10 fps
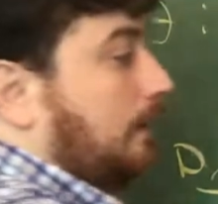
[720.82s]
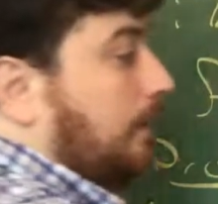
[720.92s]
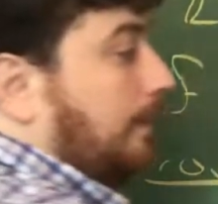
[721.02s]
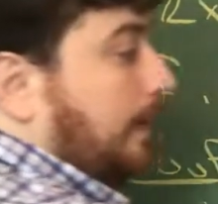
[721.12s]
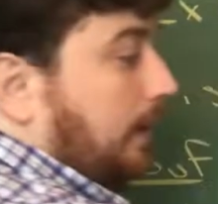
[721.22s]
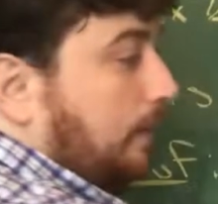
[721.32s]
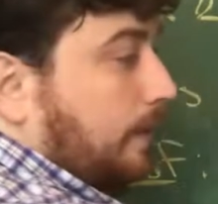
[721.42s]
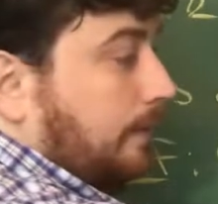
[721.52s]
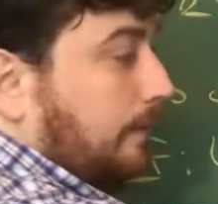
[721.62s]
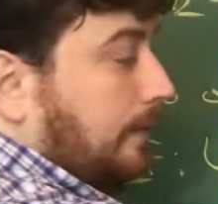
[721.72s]
from there
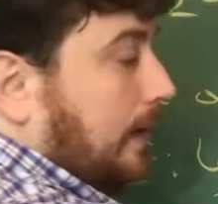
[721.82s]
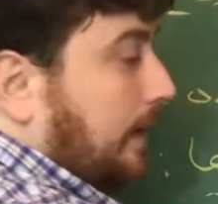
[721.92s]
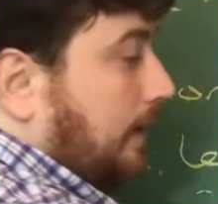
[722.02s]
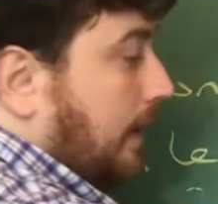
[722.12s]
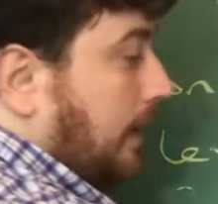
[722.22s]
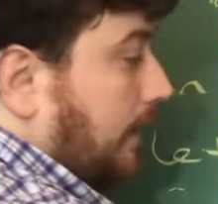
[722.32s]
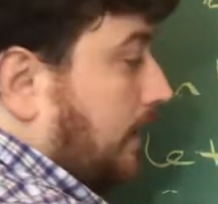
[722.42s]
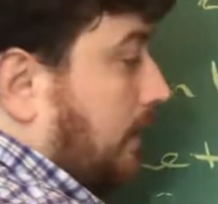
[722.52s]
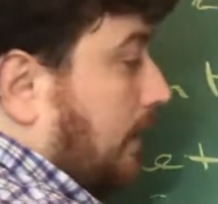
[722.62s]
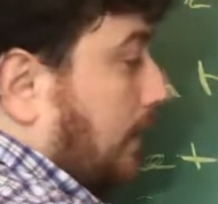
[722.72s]
we would find
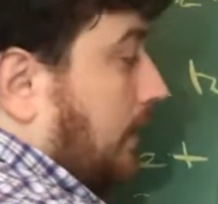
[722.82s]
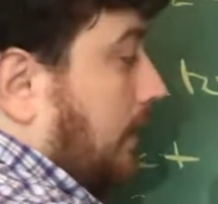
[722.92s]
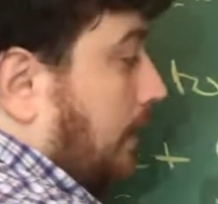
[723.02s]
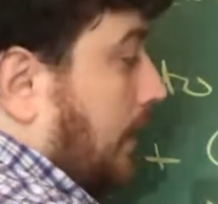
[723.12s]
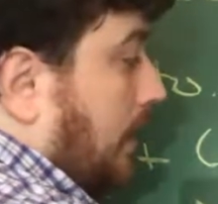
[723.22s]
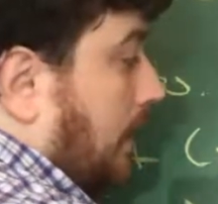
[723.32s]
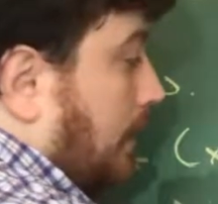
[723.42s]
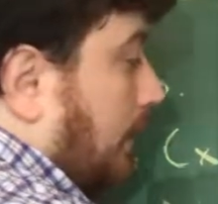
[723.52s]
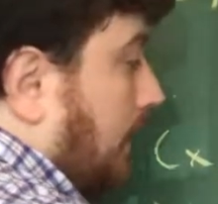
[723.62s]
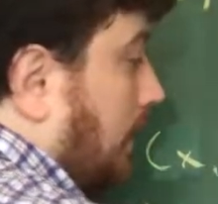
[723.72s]
that now